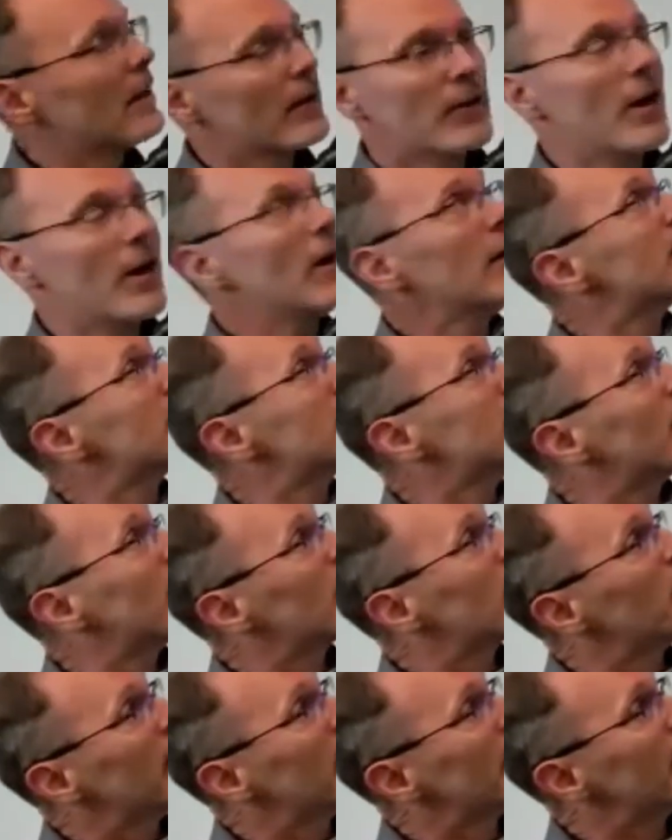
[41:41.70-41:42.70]
God is
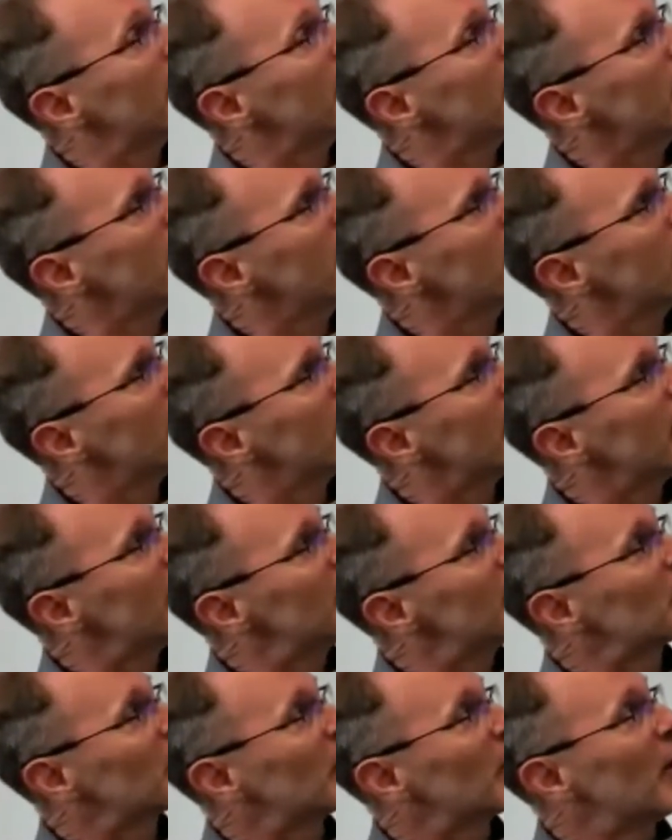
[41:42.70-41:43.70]
not a man that
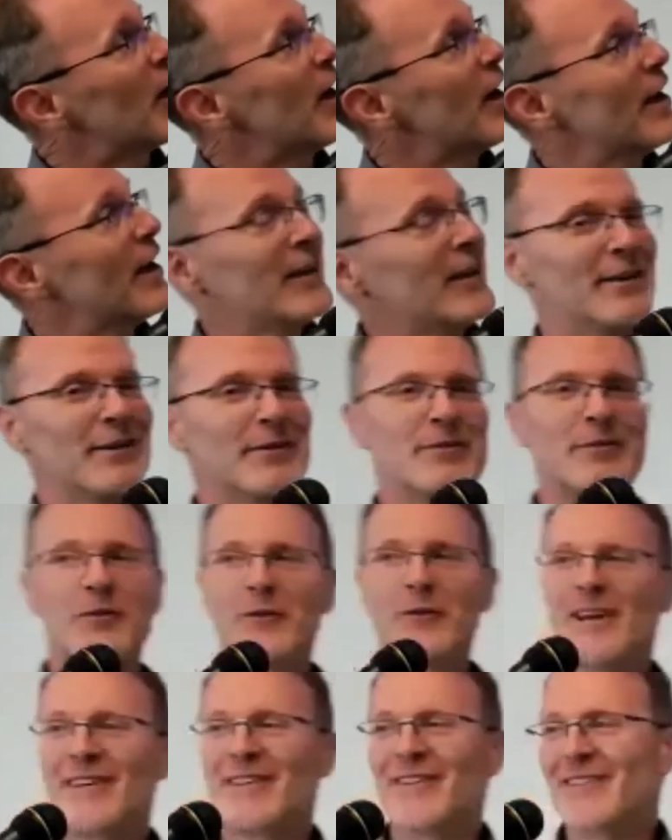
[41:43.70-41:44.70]
he should lie.
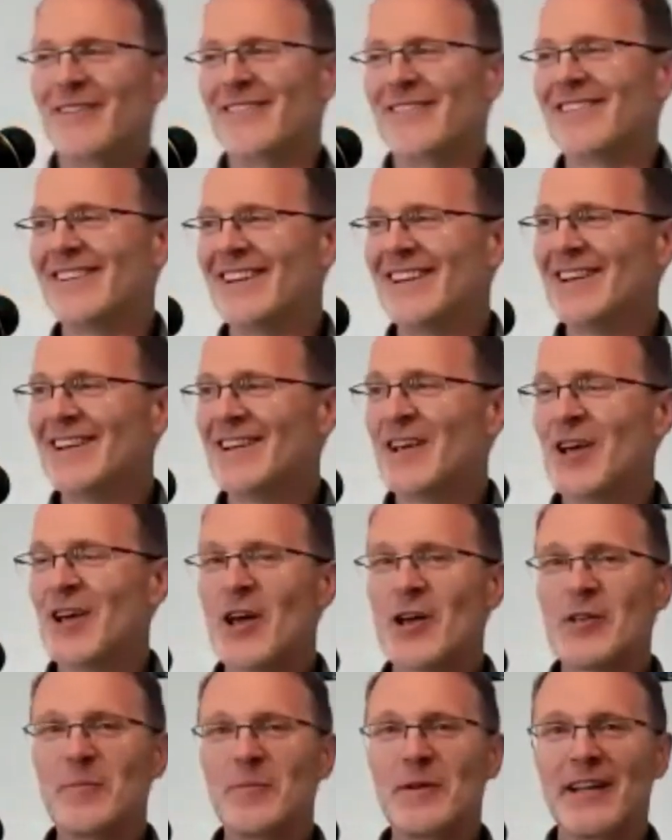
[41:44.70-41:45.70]

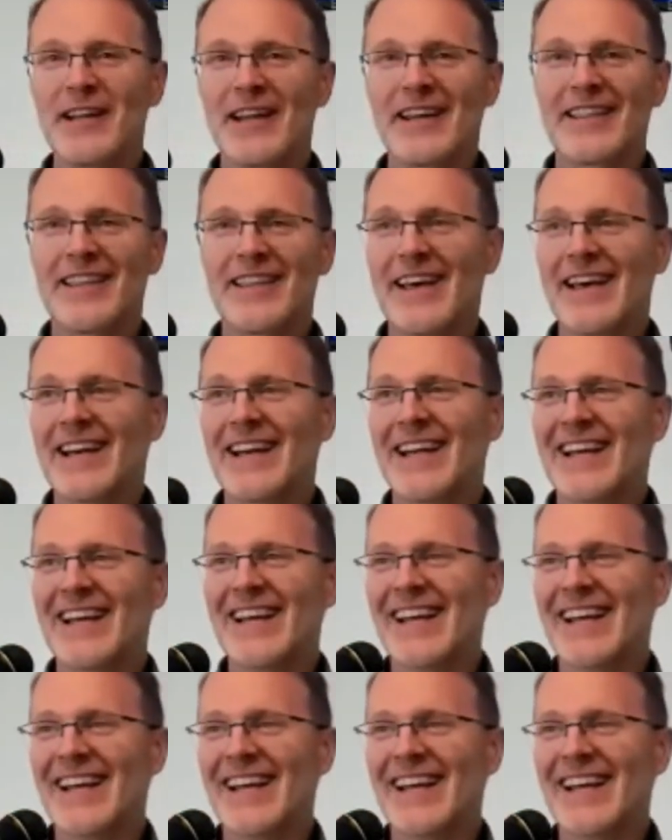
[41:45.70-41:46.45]
How you meant like that?